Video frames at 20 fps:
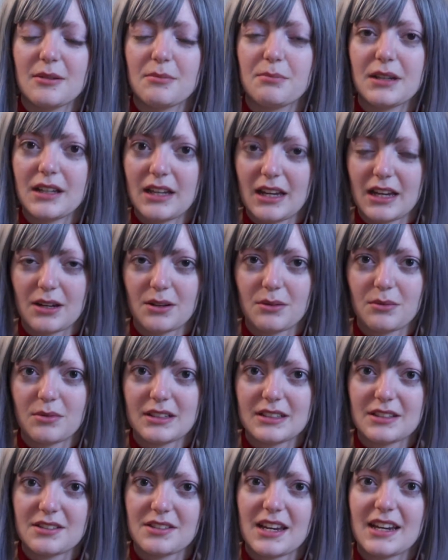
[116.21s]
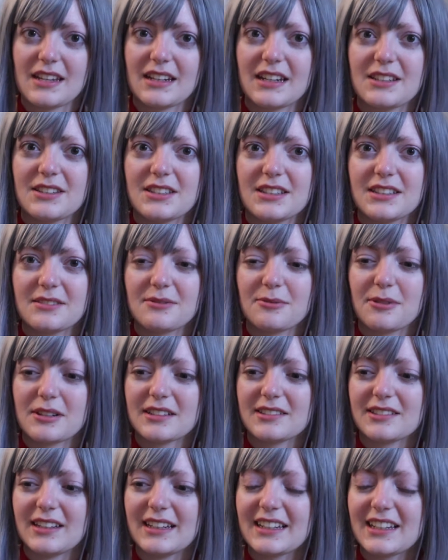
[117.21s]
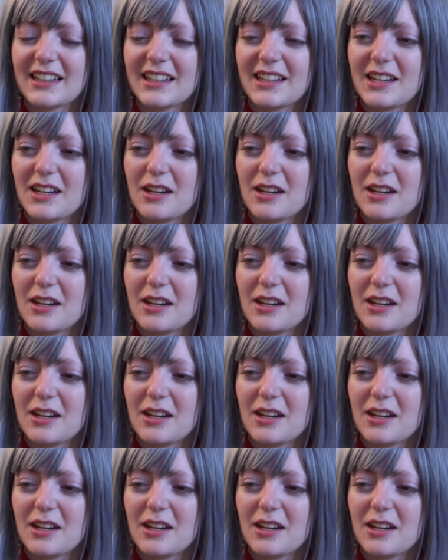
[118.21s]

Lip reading: big hit ones, and I didn't want to like